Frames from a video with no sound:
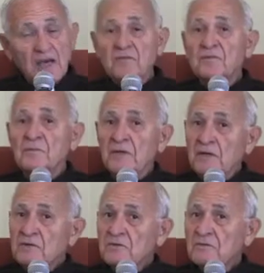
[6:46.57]
and from
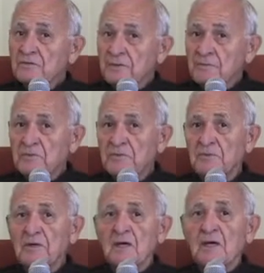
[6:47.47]
there she flipped
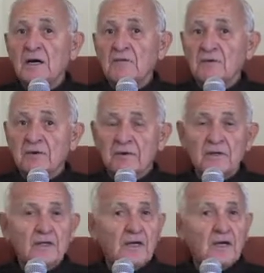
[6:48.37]
to a very